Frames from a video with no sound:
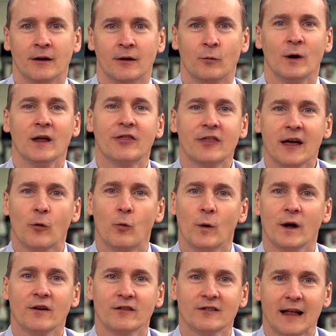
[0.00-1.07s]
we think
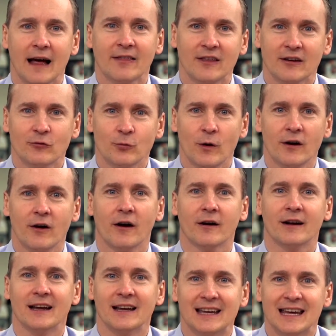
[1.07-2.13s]
winners like this one are
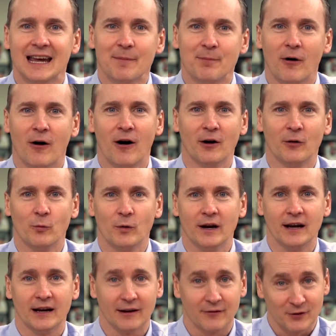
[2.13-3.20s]
going to keep on
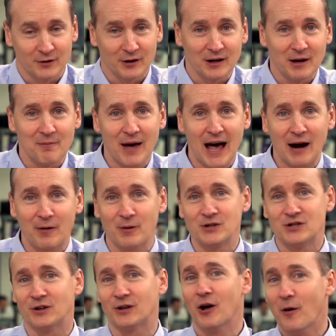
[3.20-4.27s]
winning. If you're looking
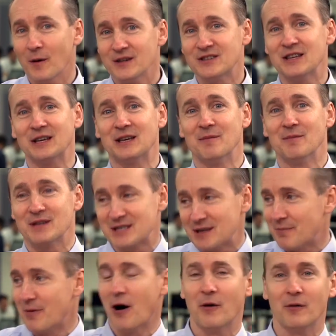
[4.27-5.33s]
backwards, you'll always think you missed the
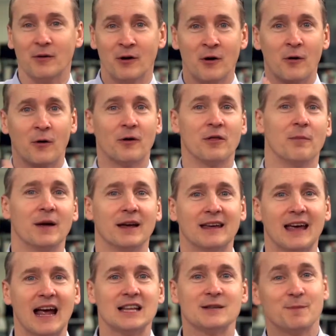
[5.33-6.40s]
boat or the big
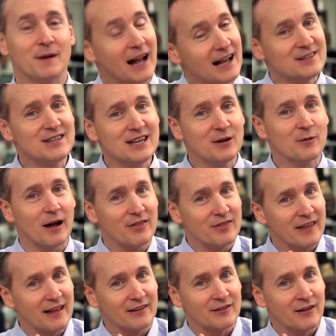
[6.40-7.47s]
gains, but I see great
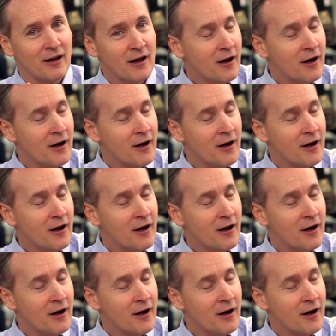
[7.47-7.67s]
things